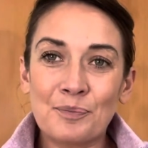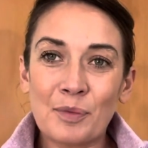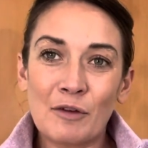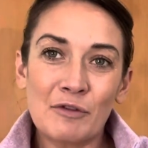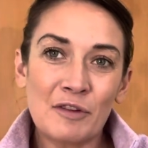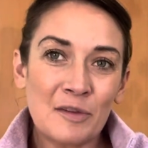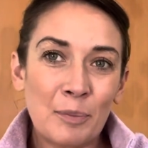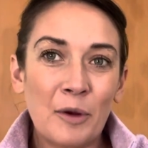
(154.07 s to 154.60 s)

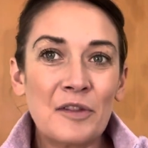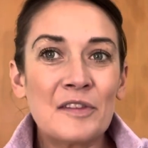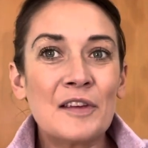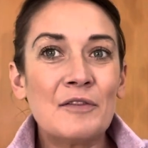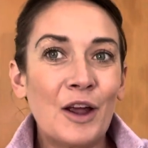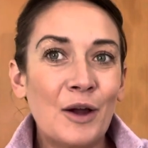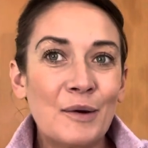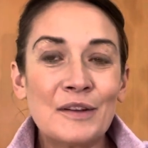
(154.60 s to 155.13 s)

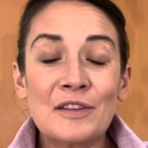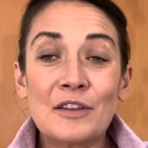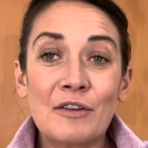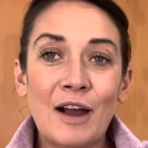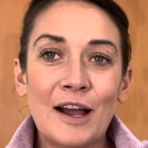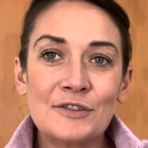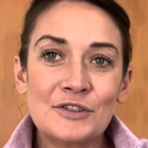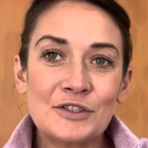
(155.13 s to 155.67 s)
responsive lower to the
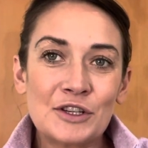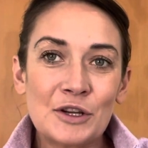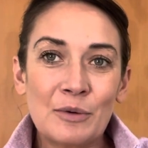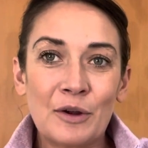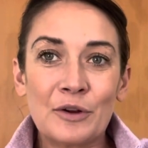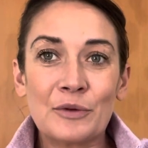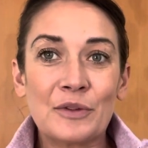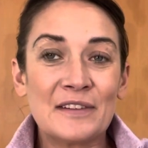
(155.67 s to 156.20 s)
ground shoe
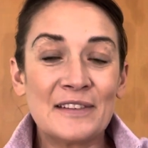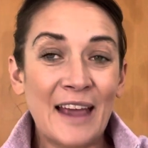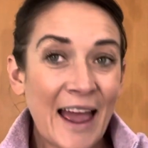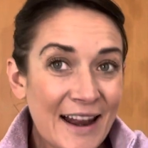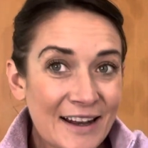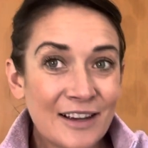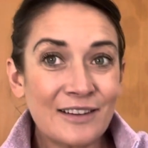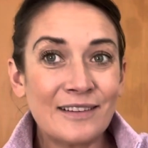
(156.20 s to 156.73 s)
on all the
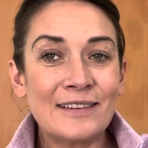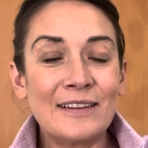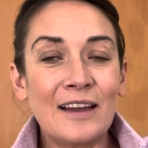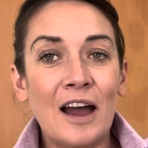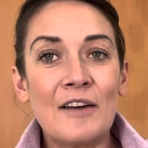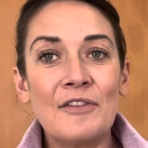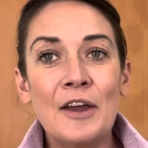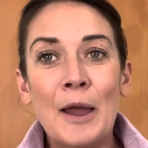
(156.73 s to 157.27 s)
technical
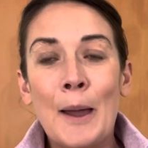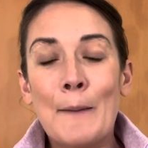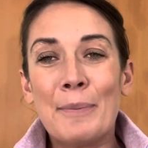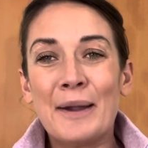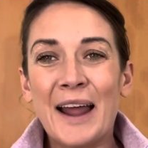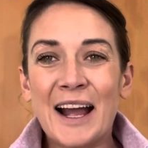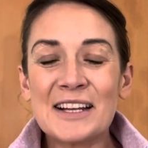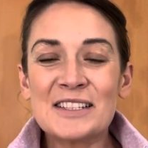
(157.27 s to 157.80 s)
stuff,
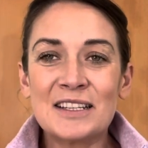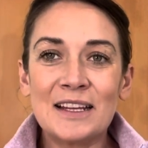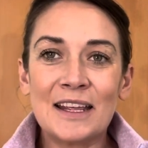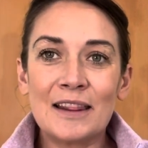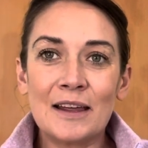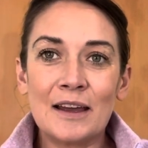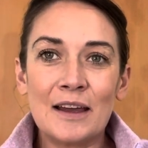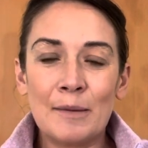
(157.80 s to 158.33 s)
but
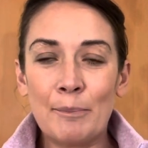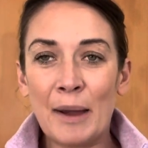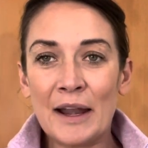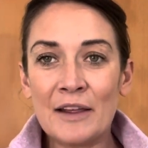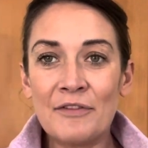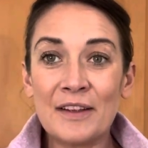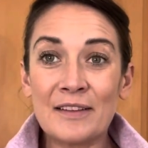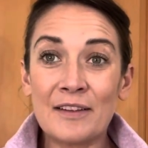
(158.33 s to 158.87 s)
actually the
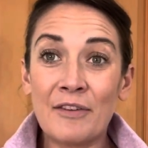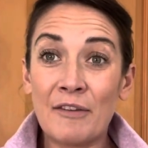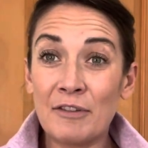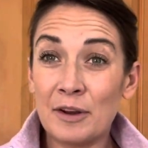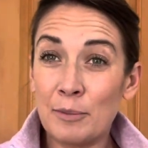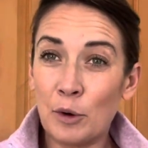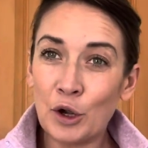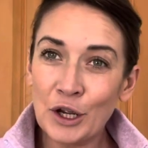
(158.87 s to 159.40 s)
benefits of having
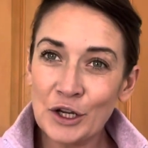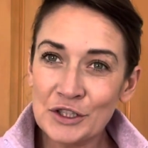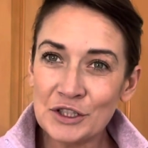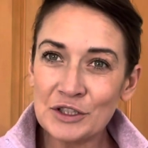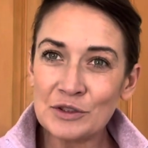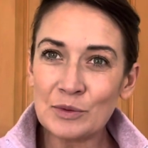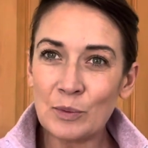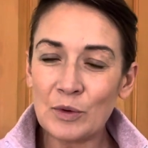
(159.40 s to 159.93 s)
a more
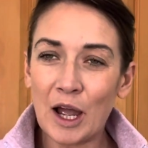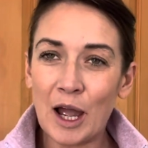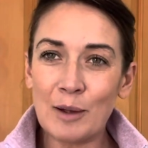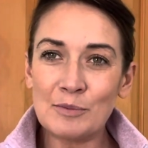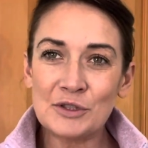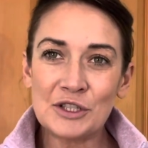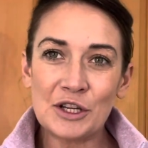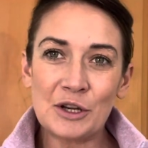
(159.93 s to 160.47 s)
cushioned
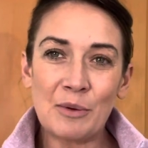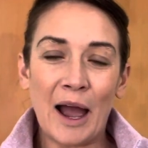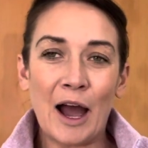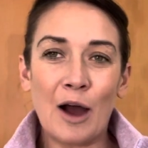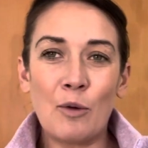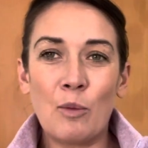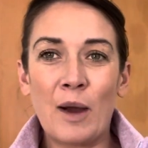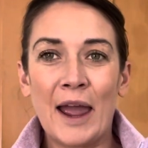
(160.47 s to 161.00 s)
shoe
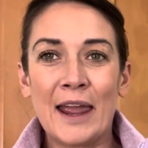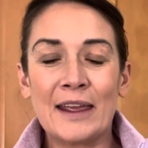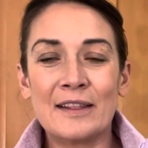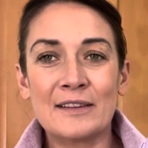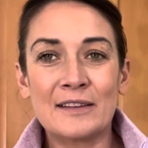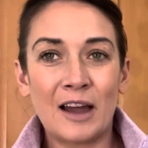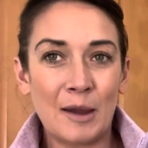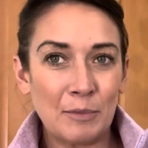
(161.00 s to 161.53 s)
outweigh
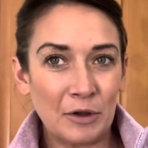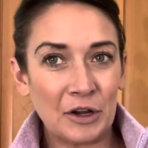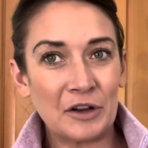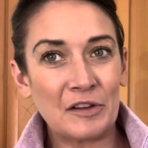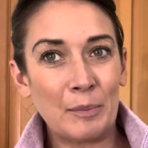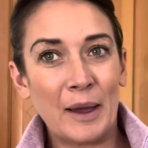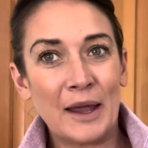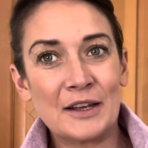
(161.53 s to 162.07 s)
the time you're going
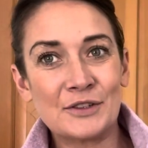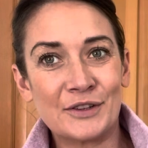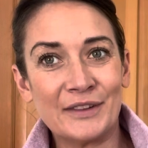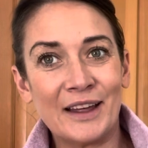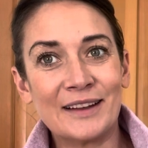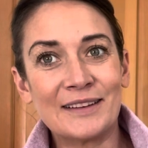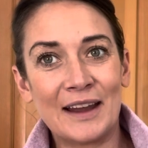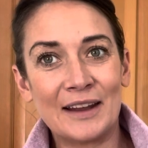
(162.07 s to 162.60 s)
to spend on
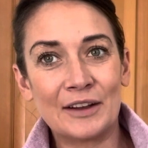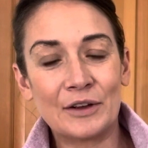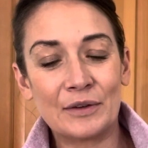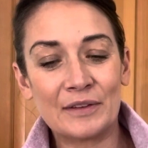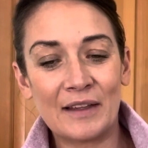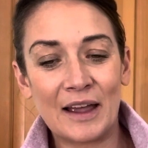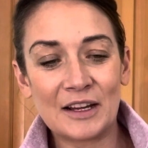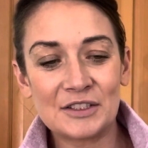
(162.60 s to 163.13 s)
that technical
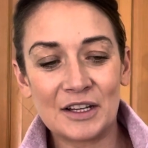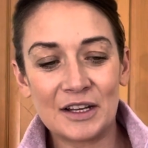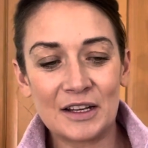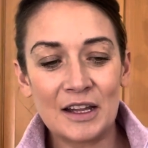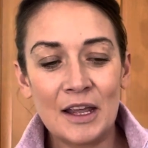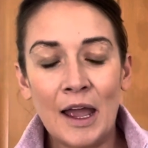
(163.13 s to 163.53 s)
section.